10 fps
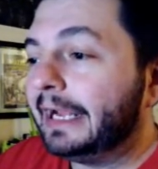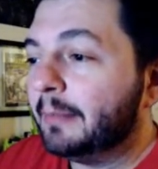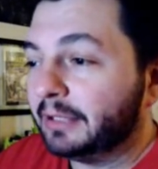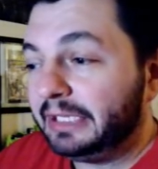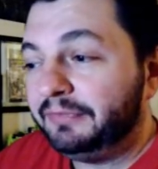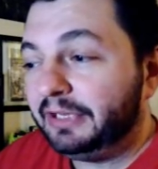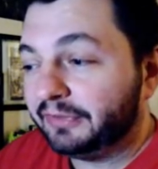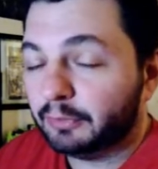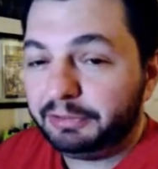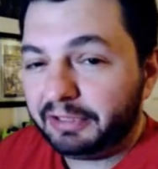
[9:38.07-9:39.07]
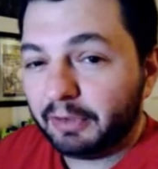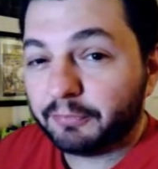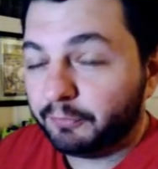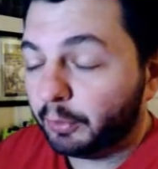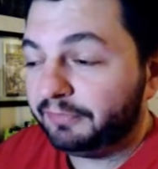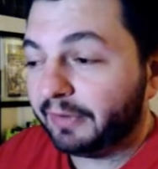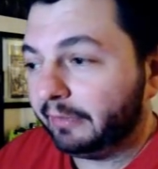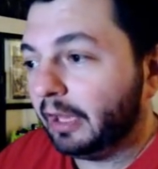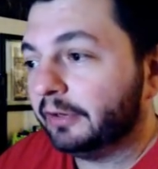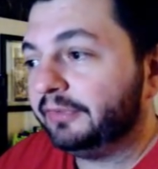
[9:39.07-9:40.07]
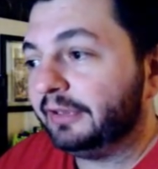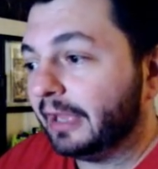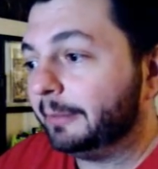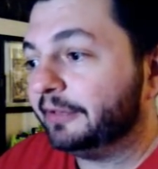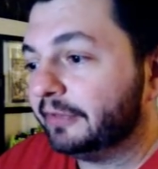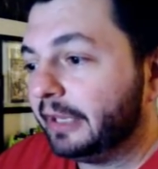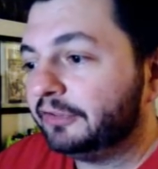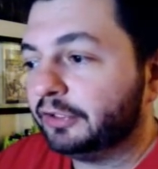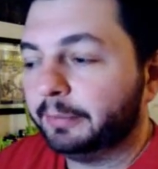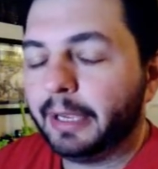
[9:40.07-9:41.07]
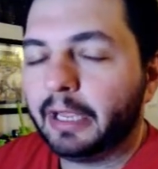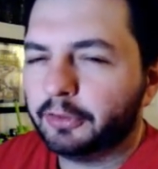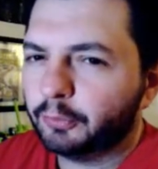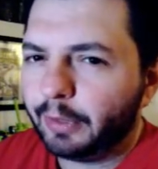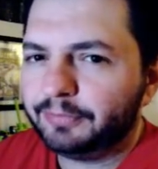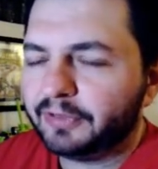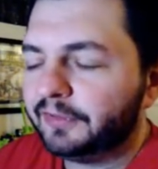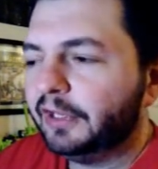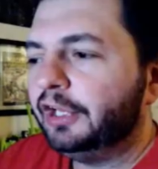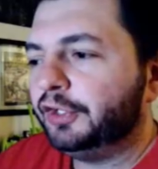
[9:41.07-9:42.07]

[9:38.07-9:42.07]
I believe he's going to retail for forty-five dollars at Diamond Select. You can buy it on their website.